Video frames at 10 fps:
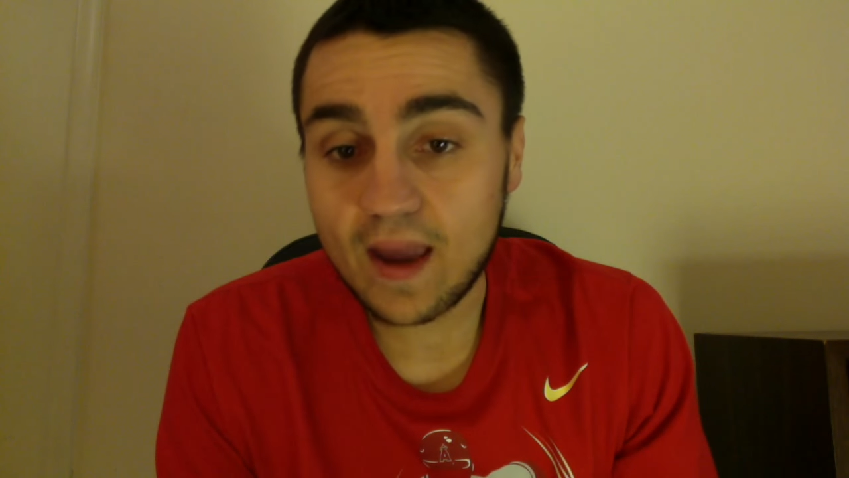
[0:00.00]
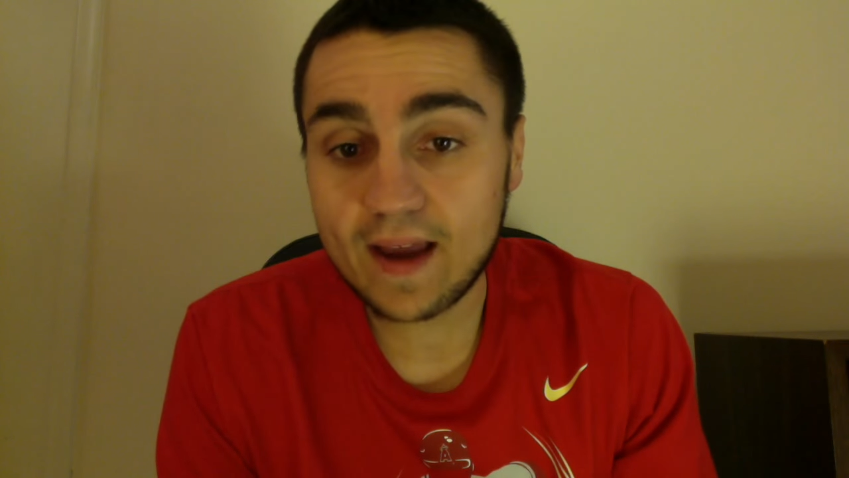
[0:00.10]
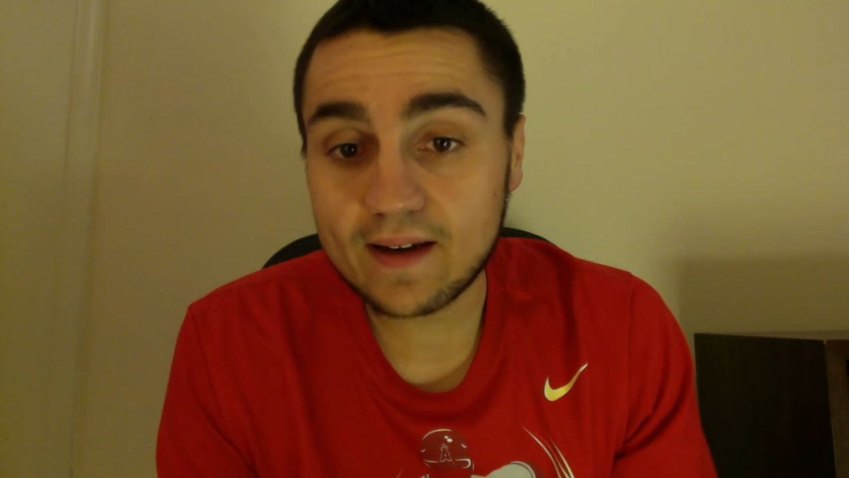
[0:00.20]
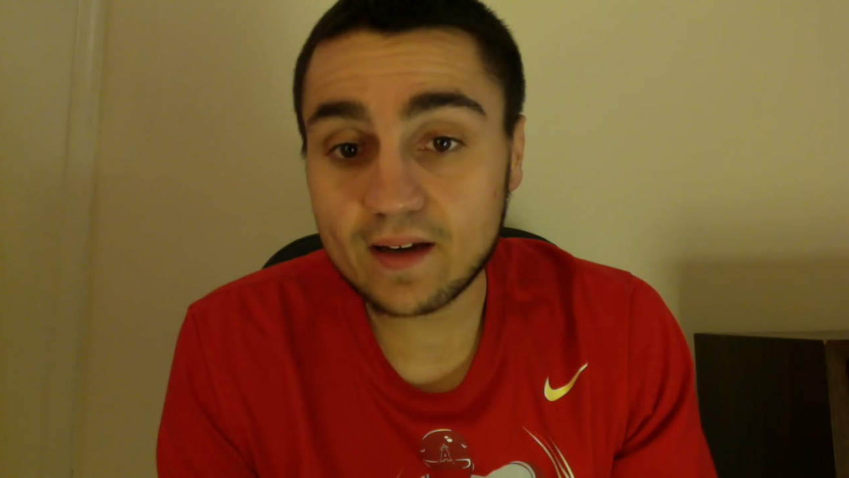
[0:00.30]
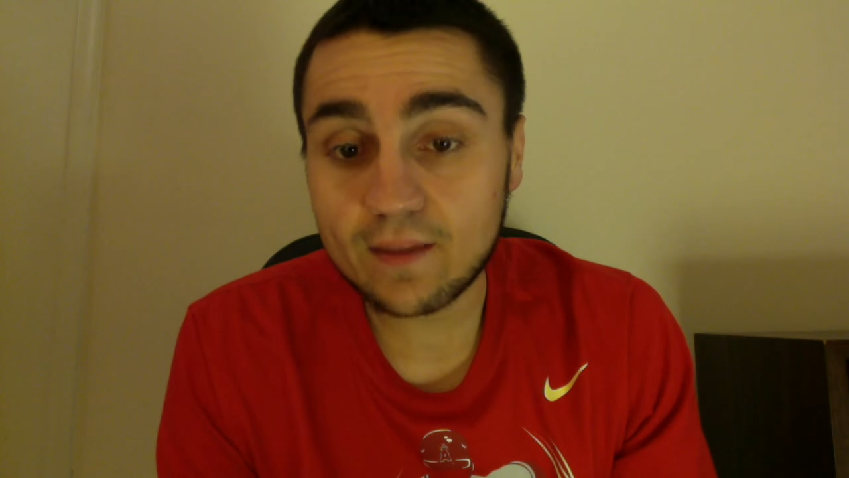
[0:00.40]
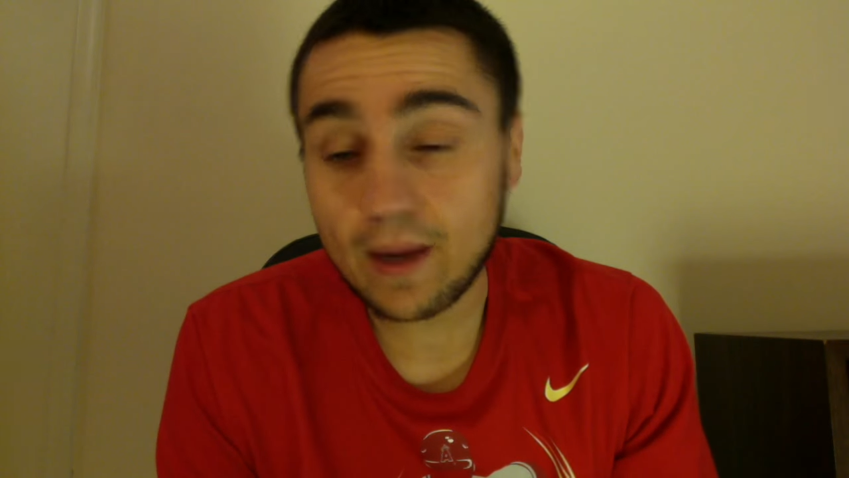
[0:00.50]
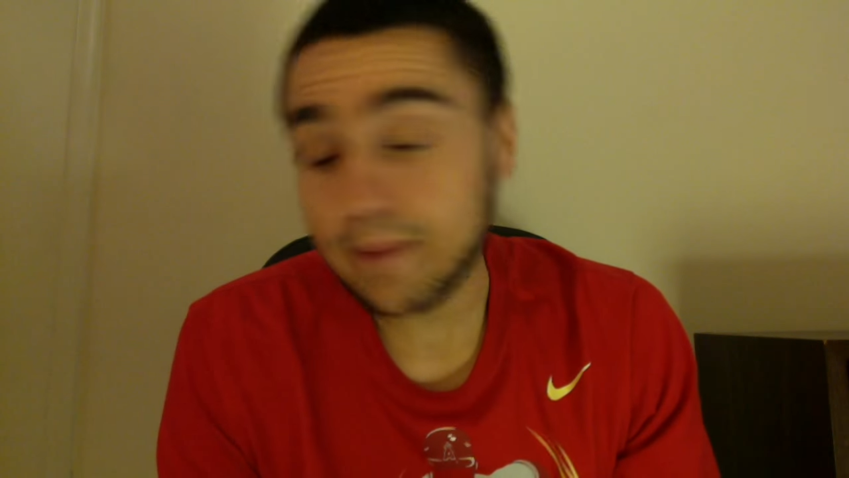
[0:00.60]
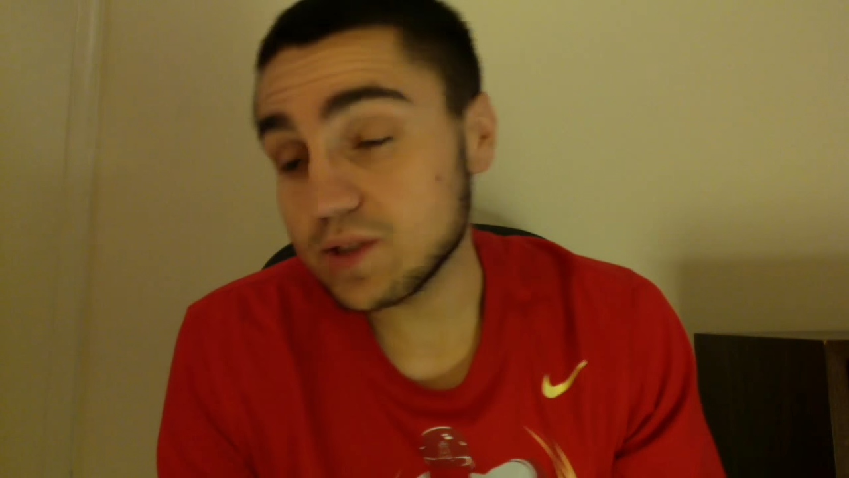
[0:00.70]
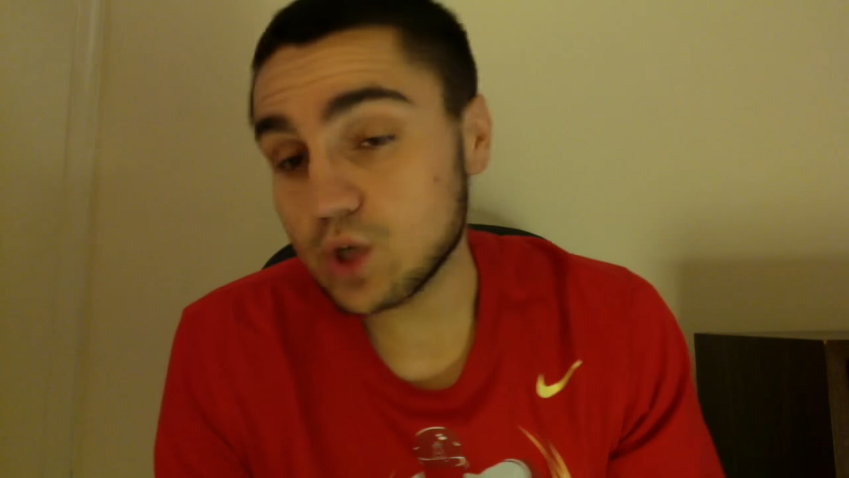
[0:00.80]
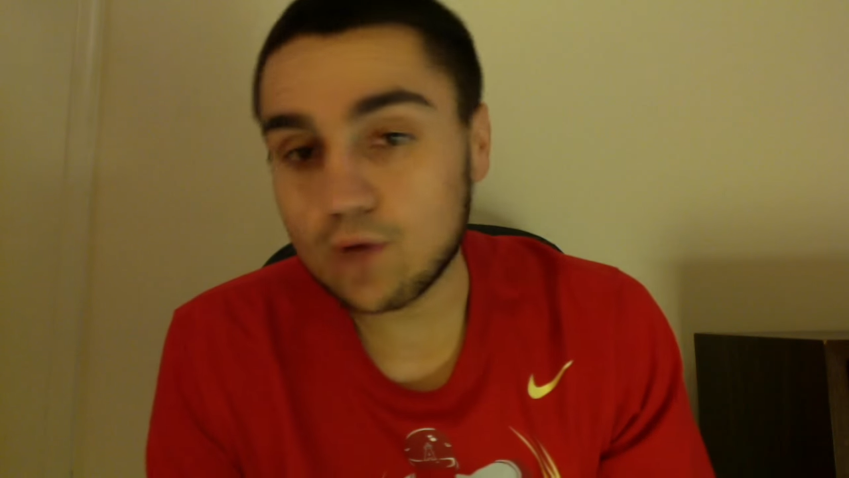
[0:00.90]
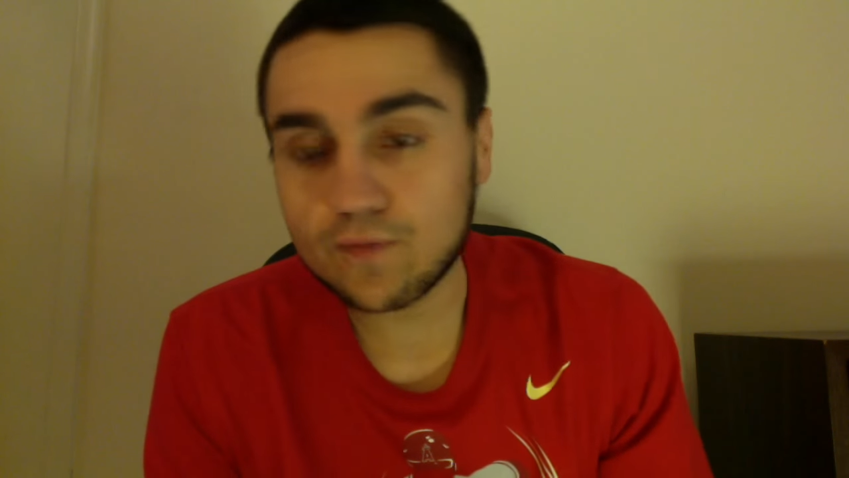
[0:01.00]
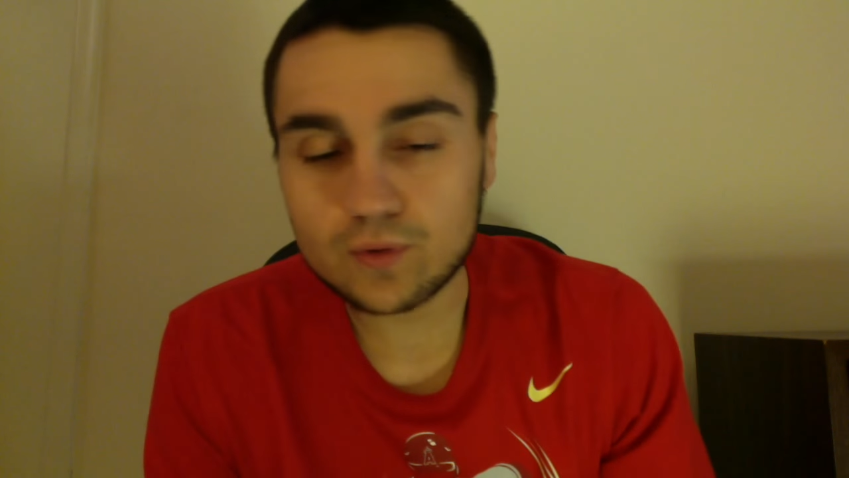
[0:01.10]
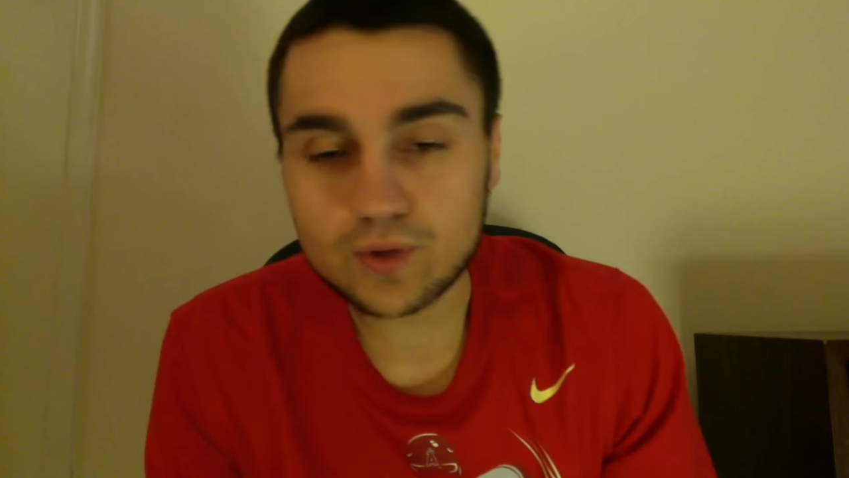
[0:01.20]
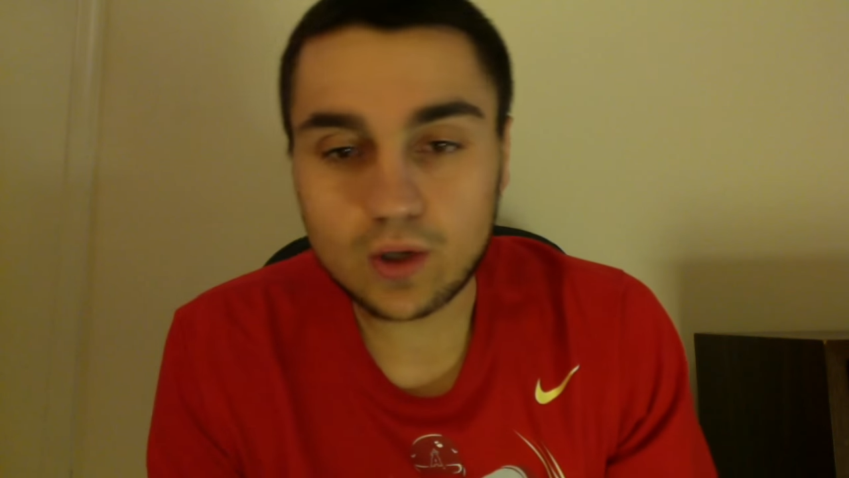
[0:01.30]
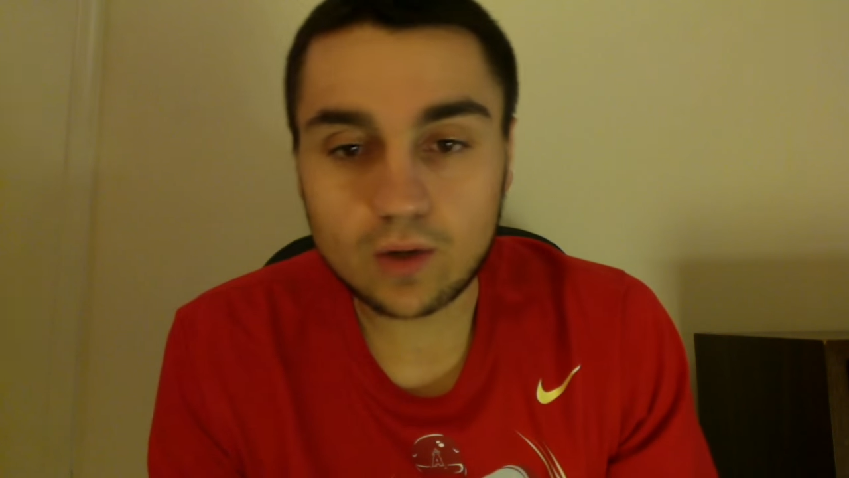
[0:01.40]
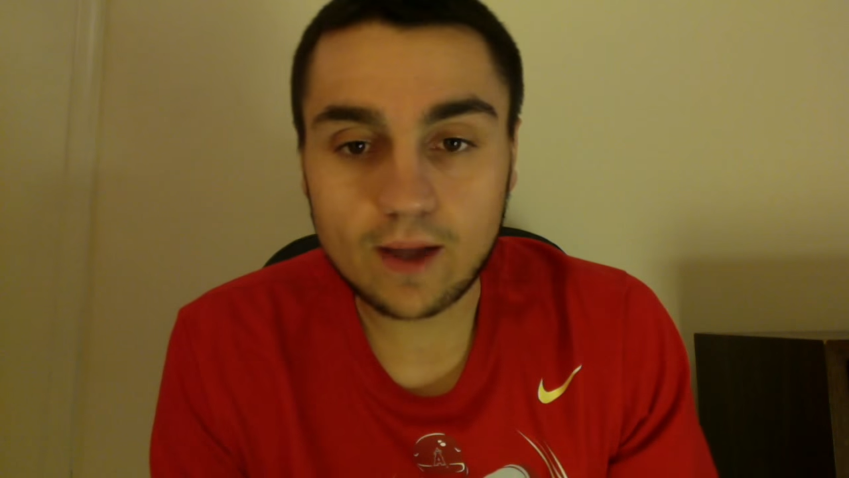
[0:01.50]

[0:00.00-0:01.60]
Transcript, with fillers: and uh, Maybin's gone full circle.